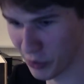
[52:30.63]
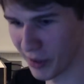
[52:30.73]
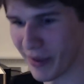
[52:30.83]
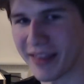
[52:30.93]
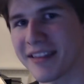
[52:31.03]

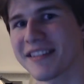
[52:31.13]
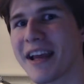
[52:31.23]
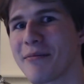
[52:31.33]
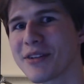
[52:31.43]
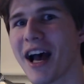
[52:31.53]
them at the
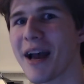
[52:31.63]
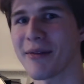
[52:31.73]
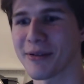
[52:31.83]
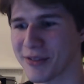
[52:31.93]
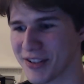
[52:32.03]
same time?
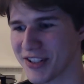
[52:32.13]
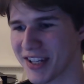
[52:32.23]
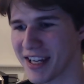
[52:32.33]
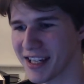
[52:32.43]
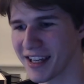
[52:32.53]
And it was just
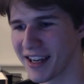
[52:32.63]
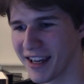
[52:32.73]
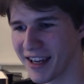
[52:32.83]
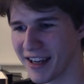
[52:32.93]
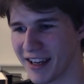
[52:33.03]
like,
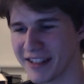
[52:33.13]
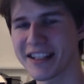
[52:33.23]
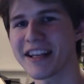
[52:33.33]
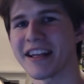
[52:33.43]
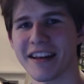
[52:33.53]
it
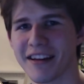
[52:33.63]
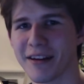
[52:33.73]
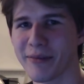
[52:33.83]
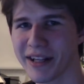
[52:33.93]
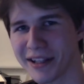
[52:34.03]
did it.
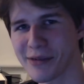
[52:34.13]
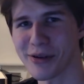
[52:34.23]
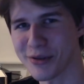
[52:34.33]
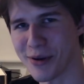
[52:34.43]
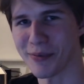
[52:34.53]
Admittedly
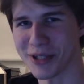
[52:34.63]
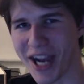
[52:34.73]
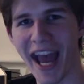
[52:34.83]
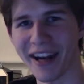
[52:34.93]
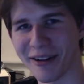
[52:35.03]
with triple
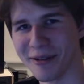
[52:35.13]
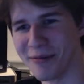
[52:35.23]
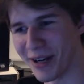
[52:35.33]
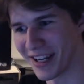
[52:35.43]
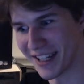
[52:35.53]
channel,
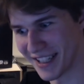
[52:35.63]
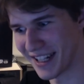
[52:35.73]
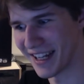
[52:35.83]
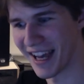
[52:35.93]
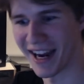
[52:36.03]
but it
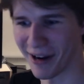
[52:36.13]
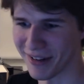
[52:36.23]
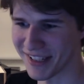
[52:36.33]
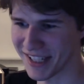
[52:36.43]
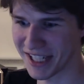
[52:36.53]
did it. And I
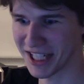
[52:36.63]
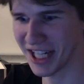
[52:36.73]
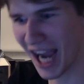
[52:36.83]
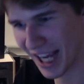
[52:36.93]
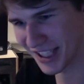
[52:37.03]
was just like,
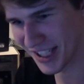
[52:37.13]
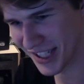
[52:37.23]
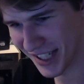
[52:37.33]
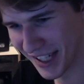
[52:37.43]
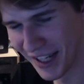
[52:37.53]

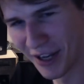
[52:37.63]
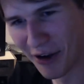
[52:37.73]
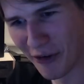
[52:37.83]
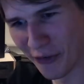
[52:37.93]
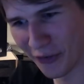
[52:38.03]
yes,
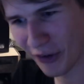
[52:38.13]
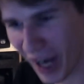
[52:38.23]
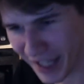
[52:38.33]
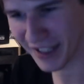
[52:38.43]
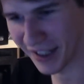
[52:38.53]

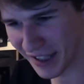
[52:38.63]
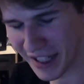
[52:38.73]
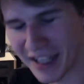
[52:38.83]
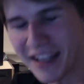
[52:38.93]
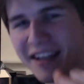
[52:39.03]

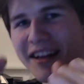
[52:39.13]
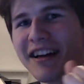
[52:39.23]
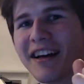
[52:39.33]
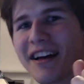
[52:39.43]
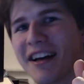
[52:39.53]
finally,
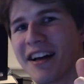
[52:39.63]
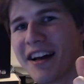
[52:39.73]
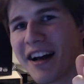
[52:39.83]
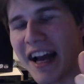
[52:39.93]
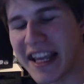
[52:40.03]

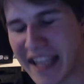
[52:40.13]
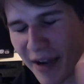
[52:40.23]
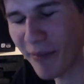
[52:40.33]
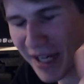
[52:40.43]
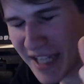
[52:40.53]
I
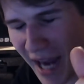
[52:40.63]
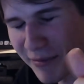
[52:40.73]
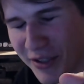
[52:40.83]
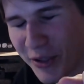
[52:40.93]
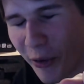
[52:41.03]
get my
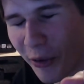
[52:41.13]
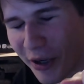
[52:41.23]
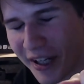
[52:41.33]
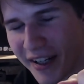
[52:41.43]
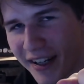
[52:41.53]
damn
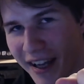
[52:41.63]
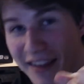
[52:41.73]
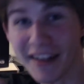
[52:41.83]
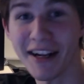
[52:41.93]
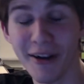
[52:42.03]
score.
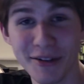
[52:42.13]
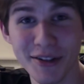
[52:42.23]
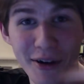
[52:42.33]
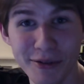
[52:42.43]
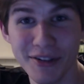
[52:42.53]
And then I got to
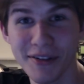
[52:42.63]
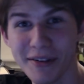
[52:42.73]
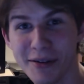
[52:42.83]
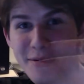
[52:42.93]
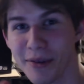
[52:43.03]
go to
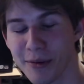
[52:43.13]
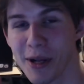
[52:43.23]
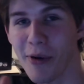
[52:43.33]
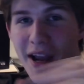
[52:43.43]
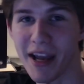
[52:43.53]
do
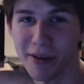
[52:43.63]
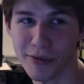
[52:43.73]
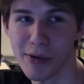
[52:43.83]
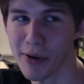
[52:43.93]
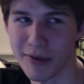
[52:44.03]
three-way, and
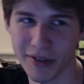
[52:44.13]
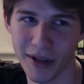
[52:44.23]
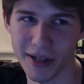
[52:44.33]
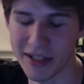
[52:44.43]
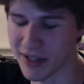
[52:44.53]
three-way was a
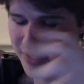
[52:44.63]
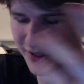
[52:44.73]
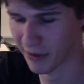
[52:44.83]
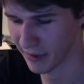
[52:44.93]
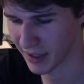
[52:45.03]
lot easier.
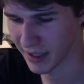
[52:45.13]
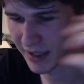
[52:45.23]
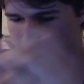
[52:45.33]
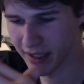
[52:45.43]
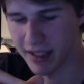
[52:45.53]
So
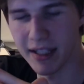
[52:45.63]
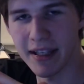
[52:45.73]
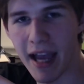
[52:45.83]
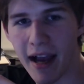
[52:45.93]
yeah,